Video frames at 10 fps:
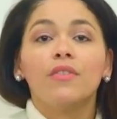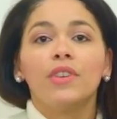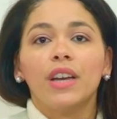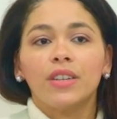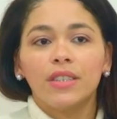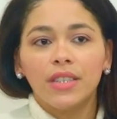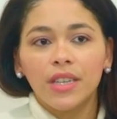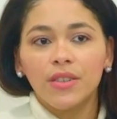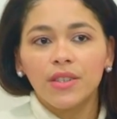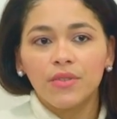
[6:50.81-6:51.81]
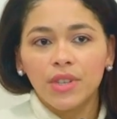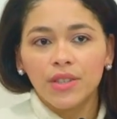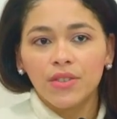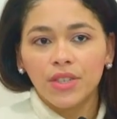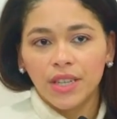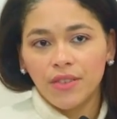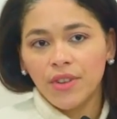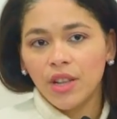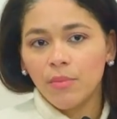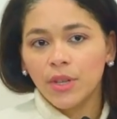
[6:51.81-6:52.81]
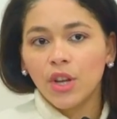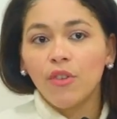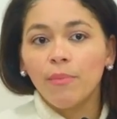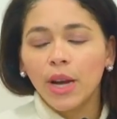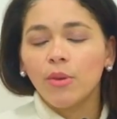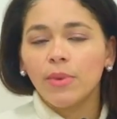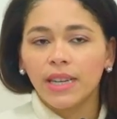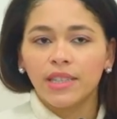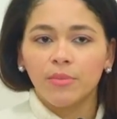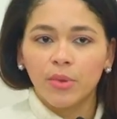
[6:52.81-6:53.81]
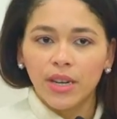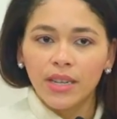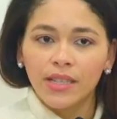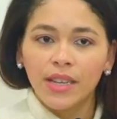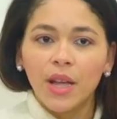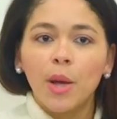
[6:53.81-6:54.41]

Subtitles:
via continuous research and development of bioplastic products